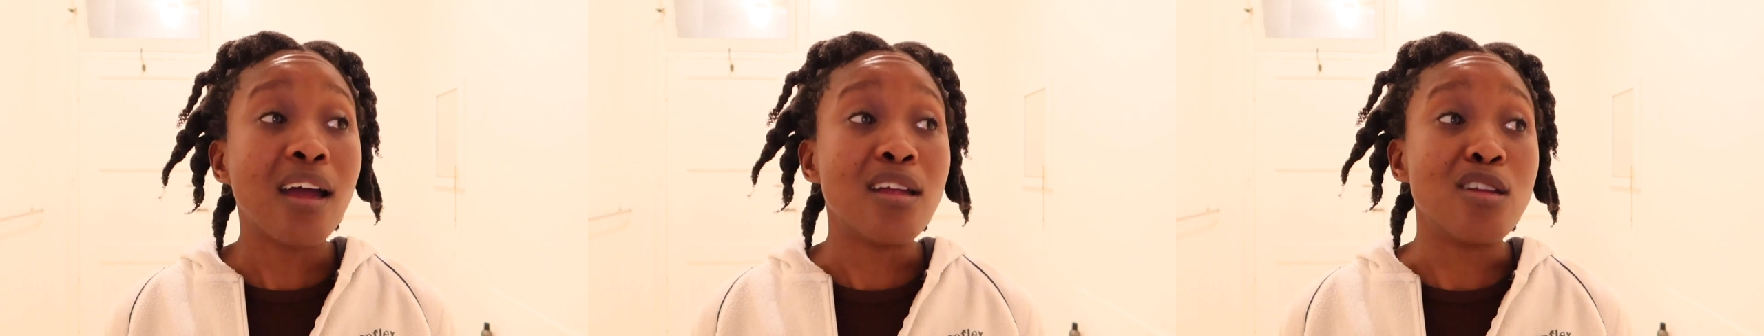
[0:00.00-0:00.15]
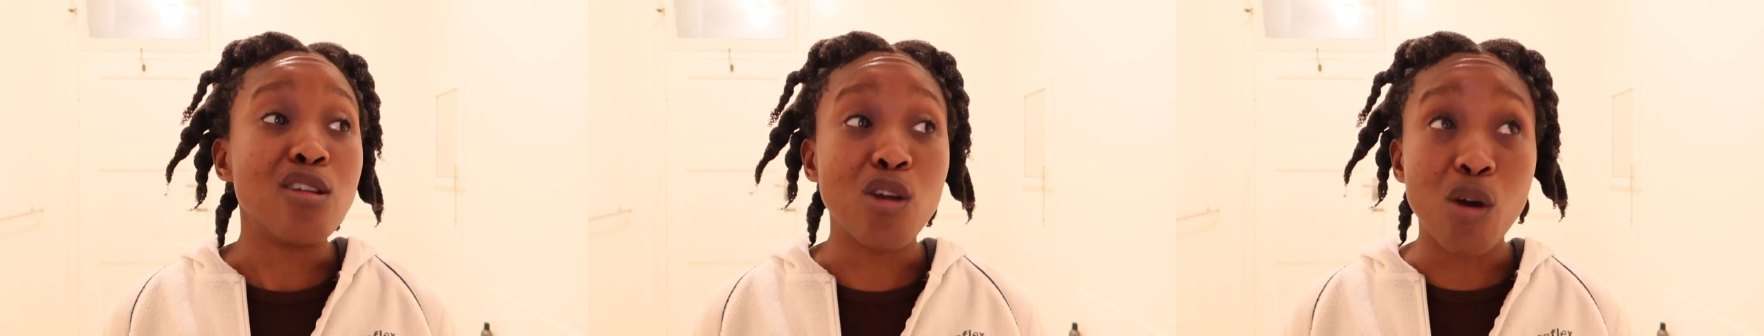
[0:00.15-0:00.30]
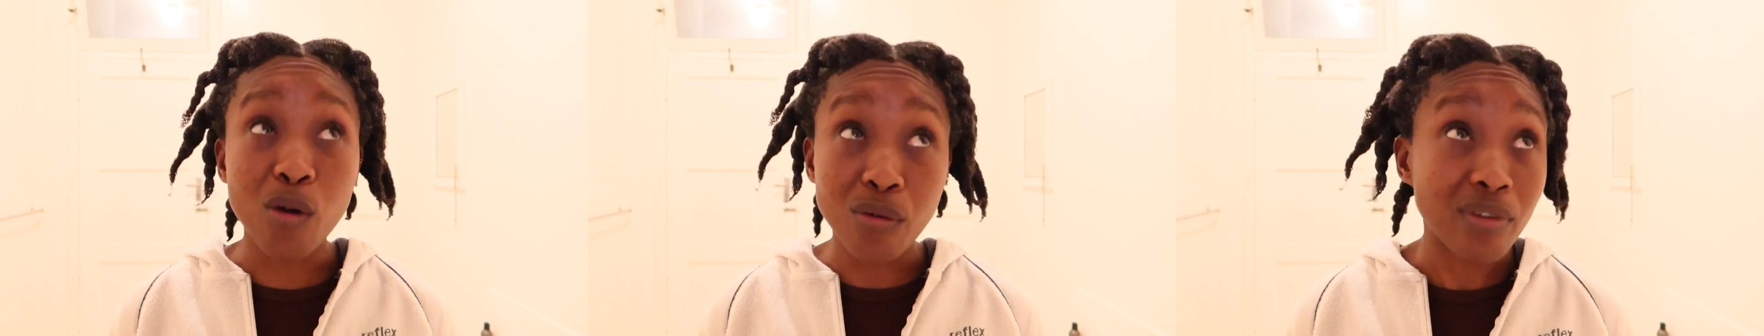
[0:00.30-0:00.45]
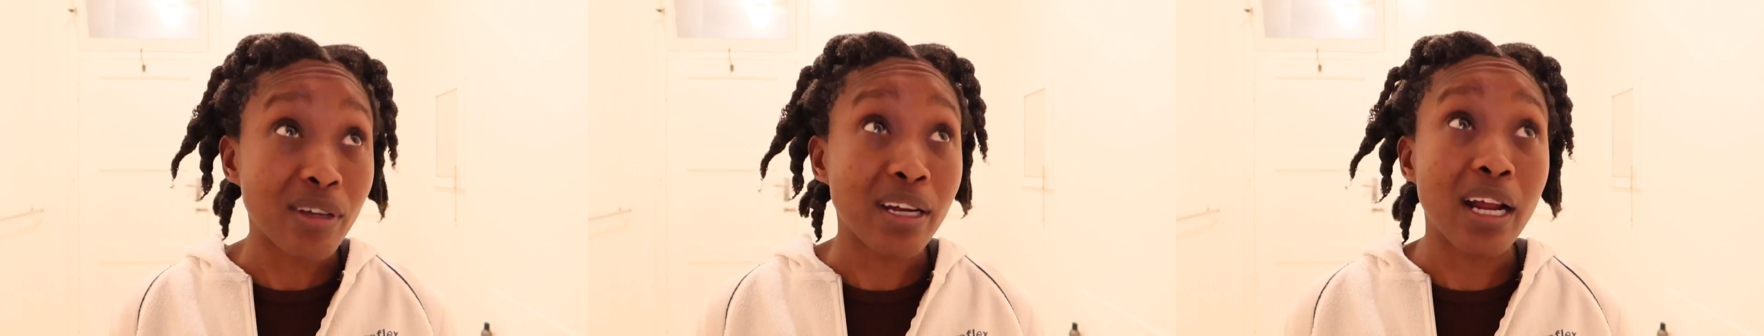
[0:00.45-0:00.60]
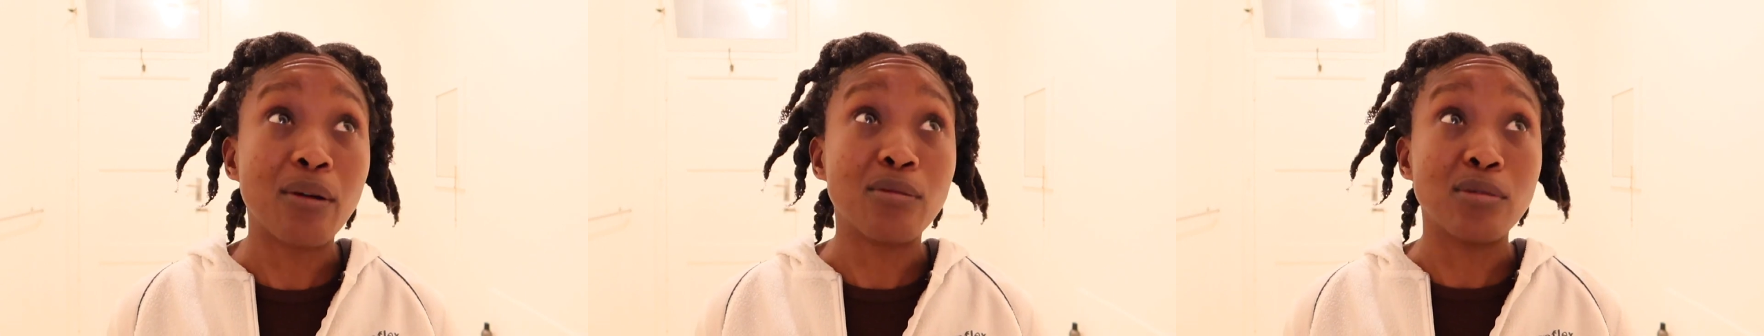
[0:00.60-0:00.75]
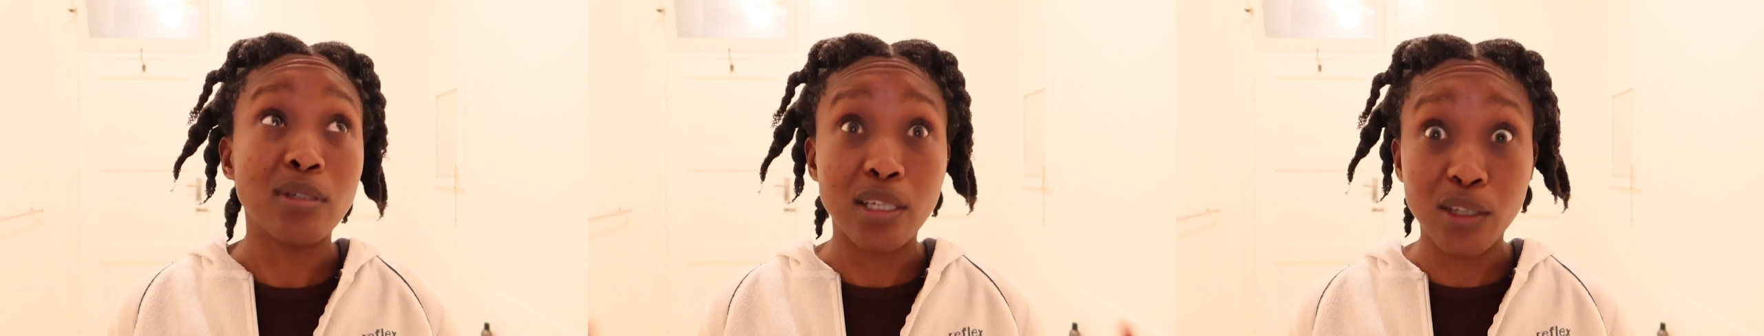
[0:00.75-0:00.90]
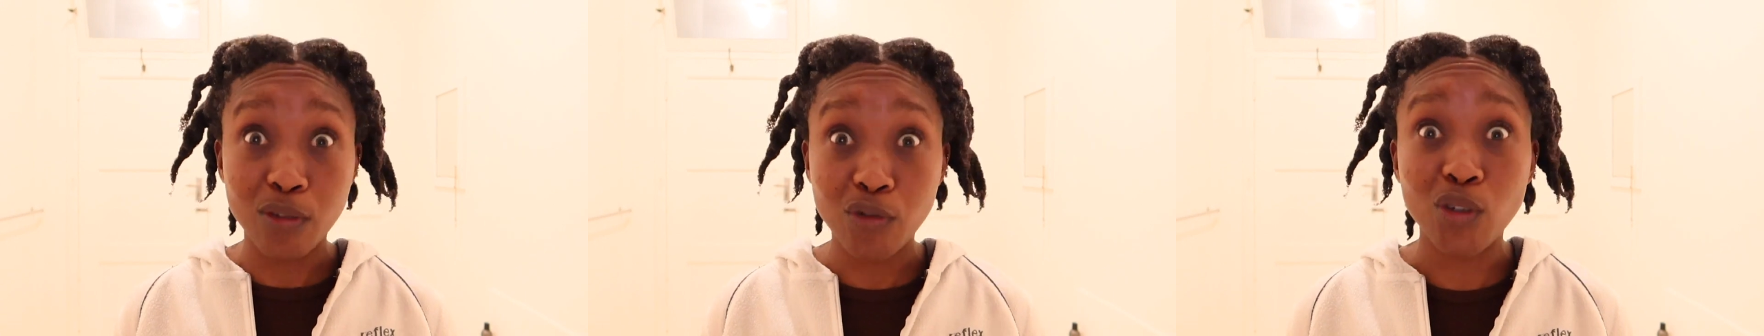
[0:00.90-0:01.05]
know that I
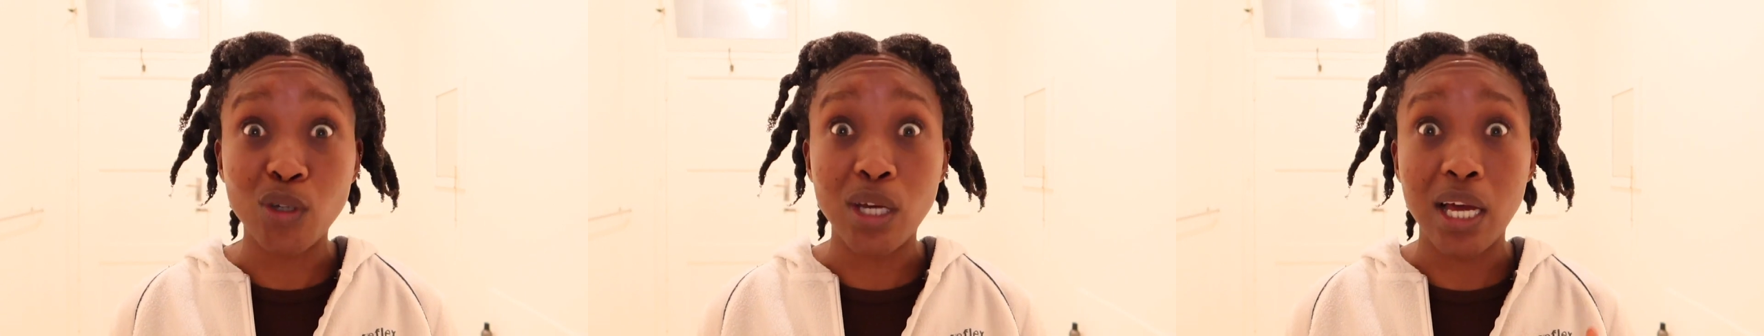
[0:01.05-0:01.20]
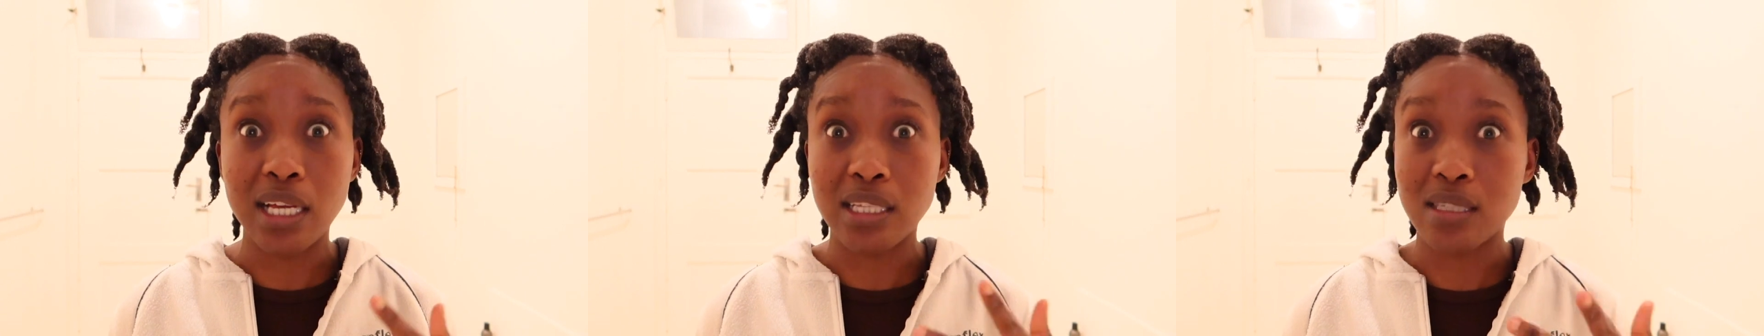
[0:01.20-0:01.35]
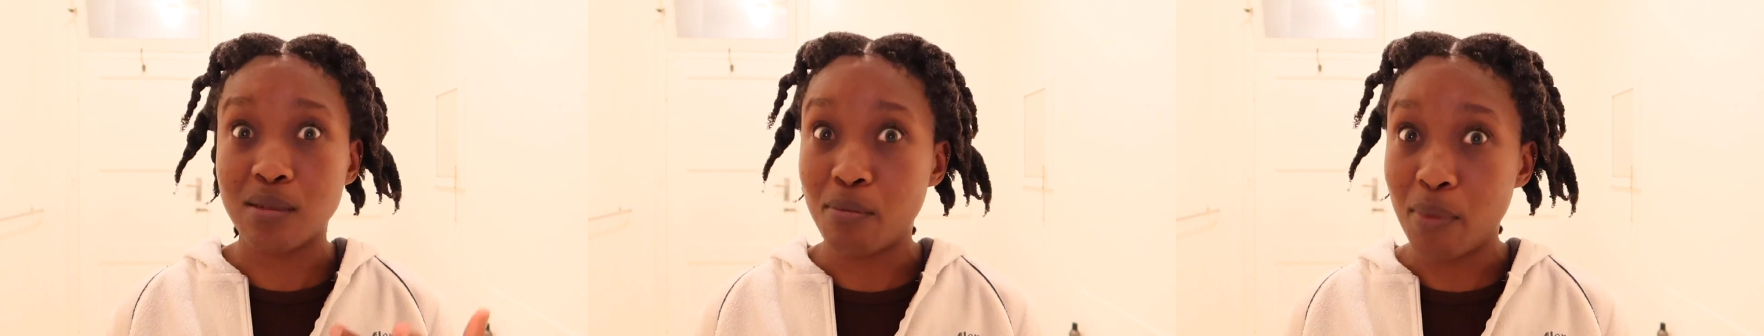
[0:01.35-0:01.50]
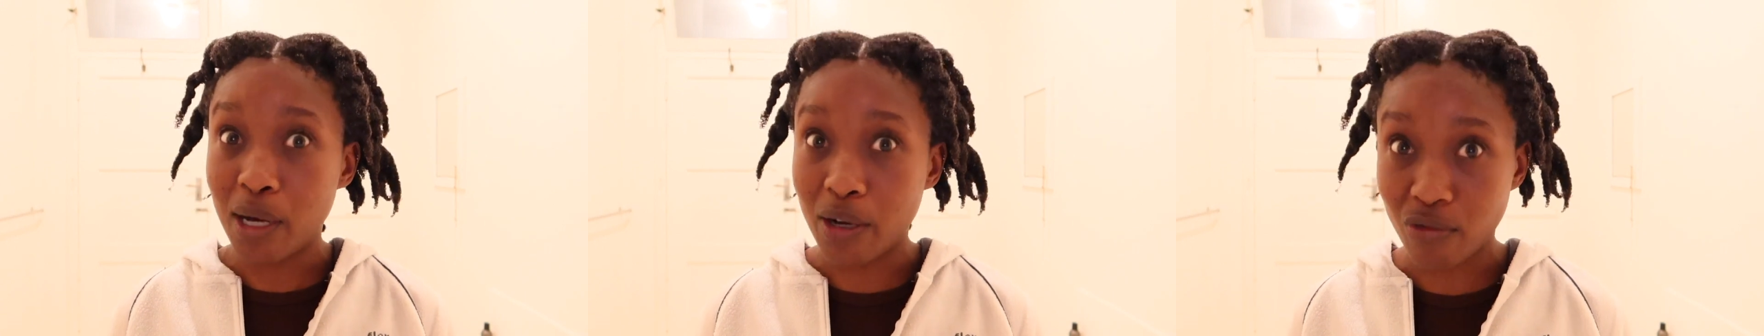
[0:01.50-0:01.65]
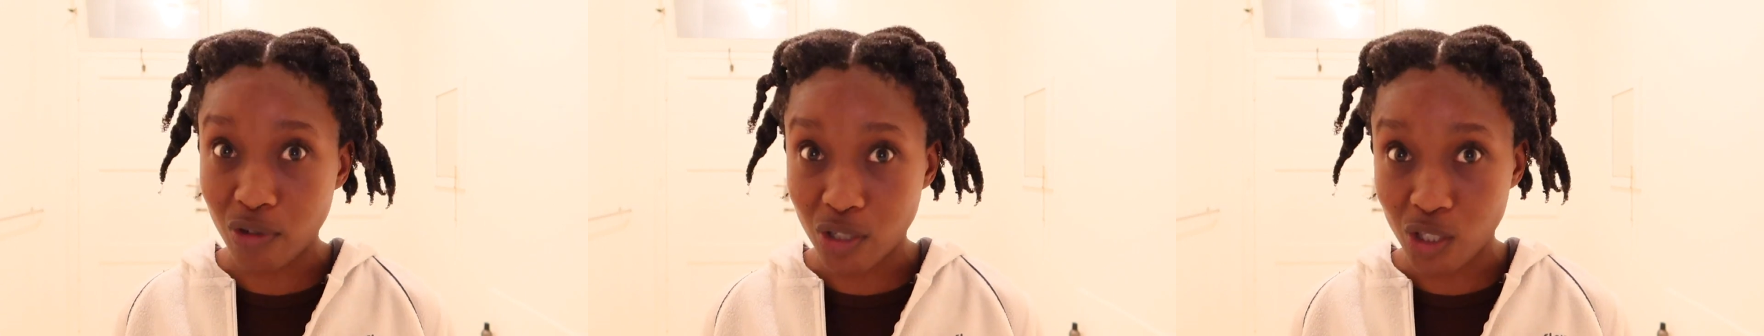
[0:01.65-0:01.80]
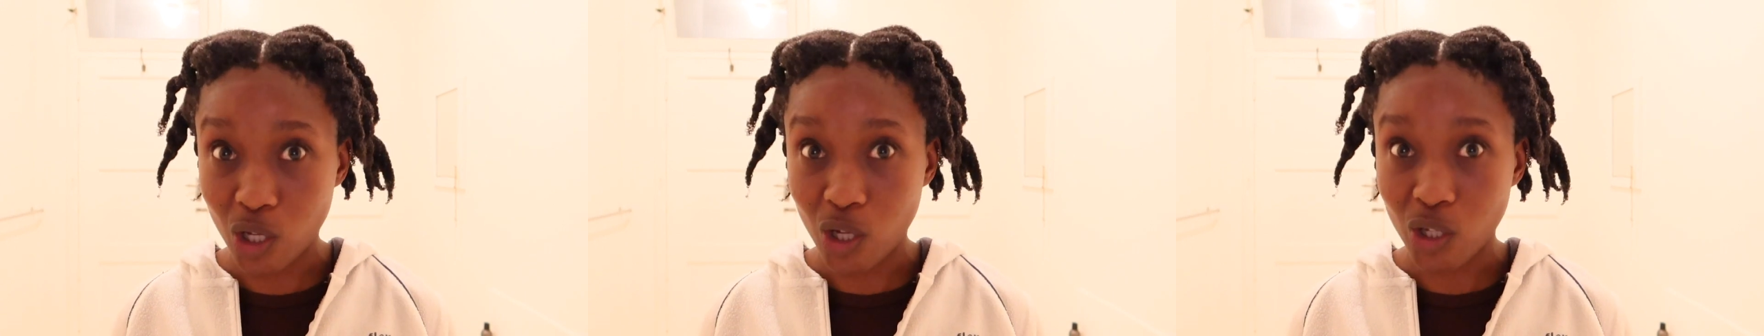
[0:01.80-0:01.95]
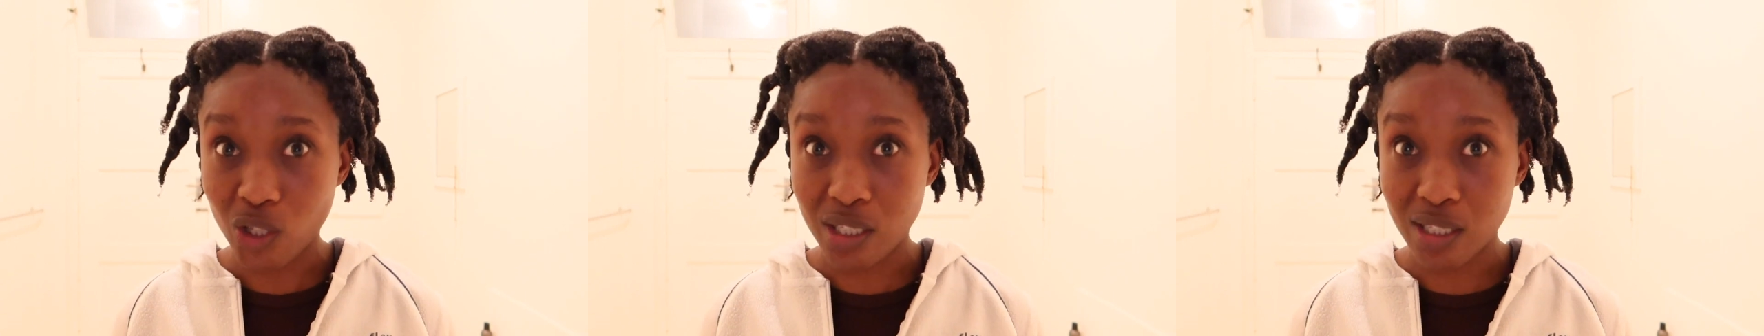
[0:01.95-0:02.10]
will give you guys my
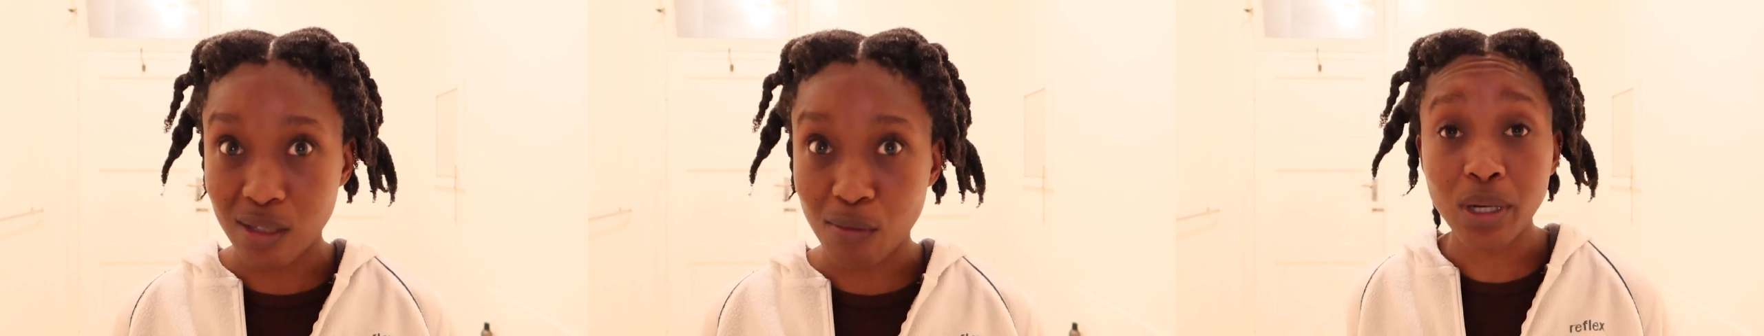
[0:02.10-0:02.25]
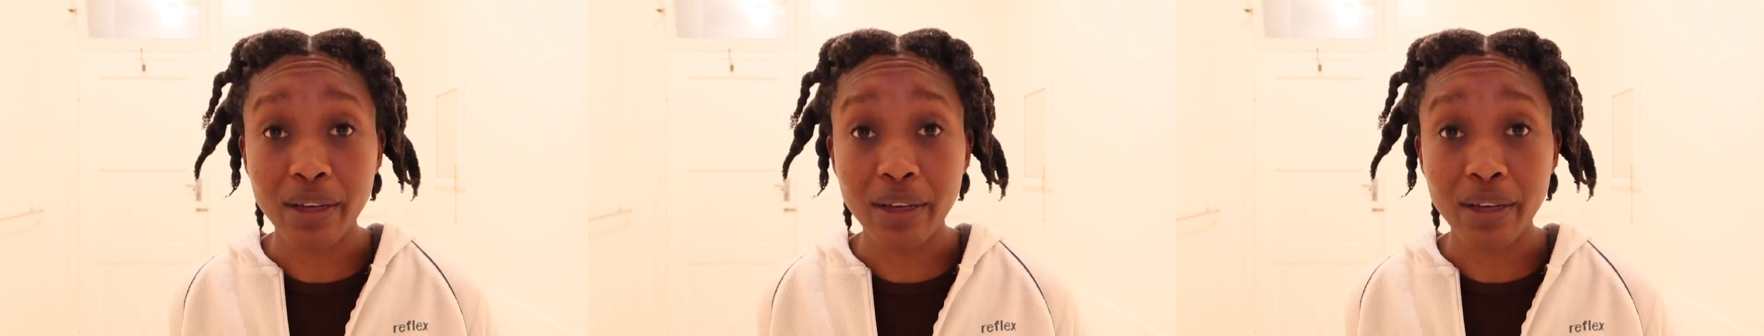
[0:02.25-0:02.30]
results.